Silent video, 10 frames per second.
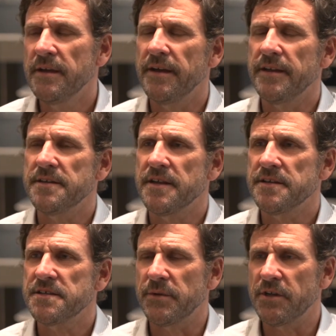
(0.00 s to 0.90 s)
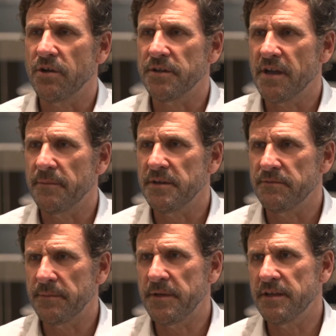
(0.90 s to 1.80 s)
And so we called the company
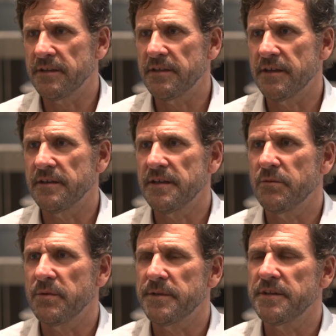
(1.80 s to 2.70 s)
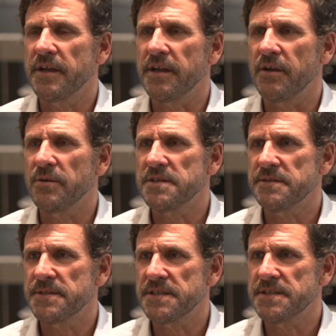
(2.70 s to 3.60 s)
Vimy, and yeah, we've been kicking goals
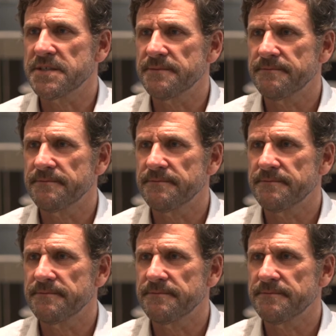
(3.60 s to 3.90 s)
ever since.